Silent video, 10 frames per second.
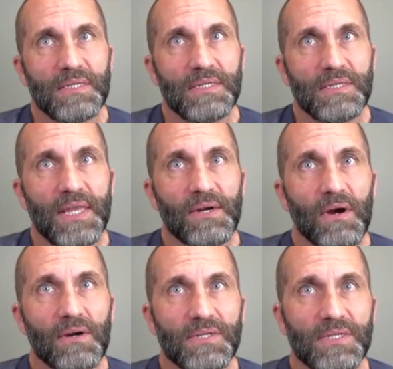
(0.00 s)
There
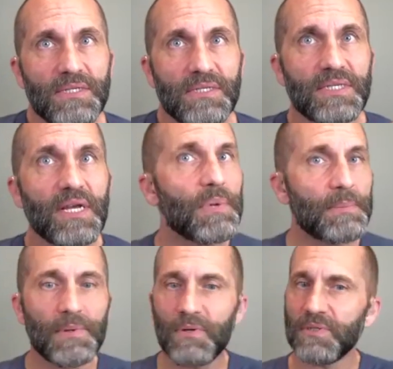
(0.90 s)
are some
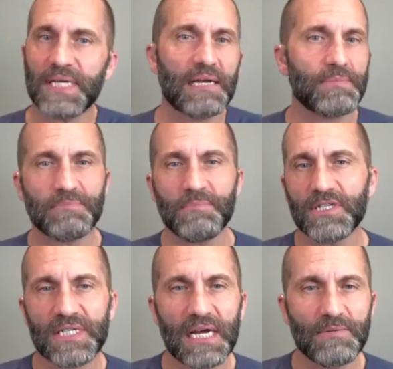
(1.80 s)
people who will take up as much
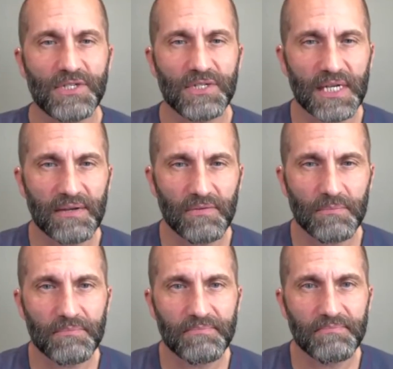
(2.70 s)
time as you can give them.
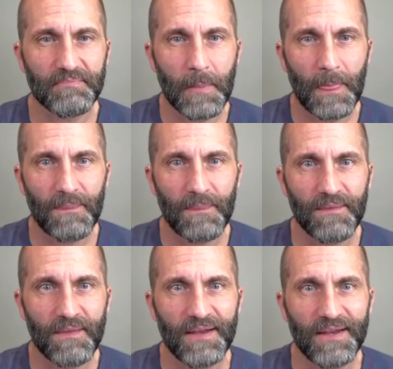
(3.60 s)

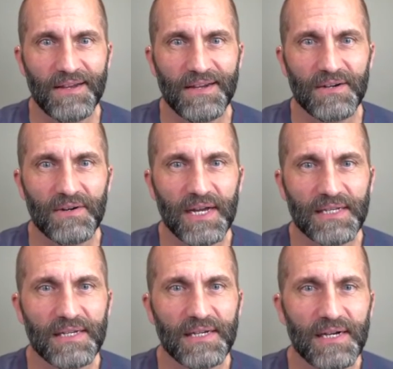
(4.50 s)

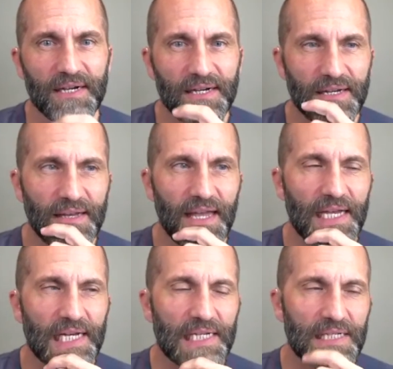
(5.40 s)
Right.
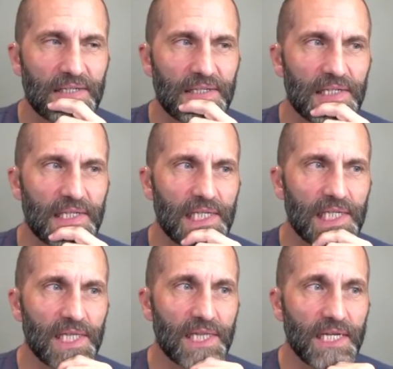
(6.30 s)
And
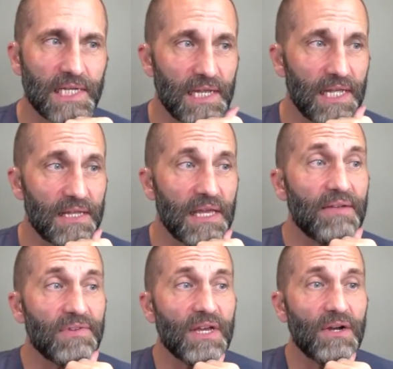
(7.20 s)

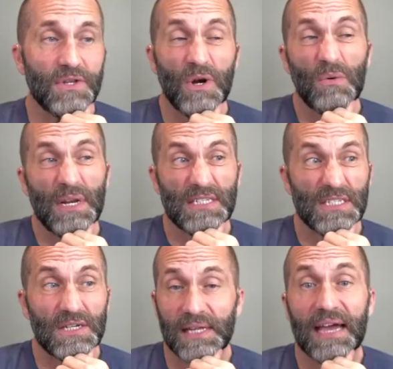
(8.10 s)
even though you don't
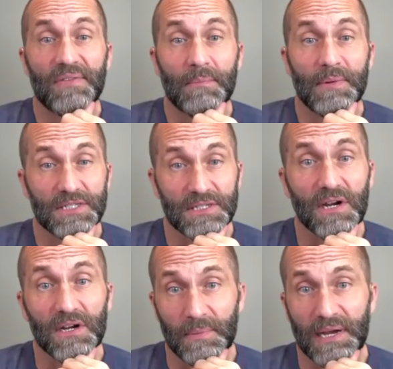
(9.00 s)
necessarily have that much to
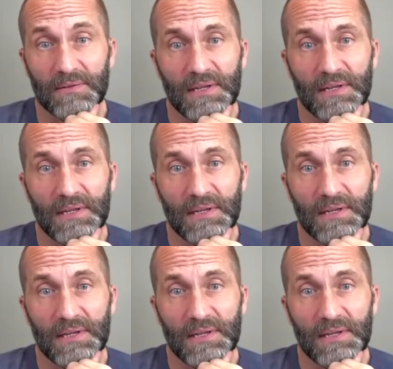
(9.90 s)
talk about.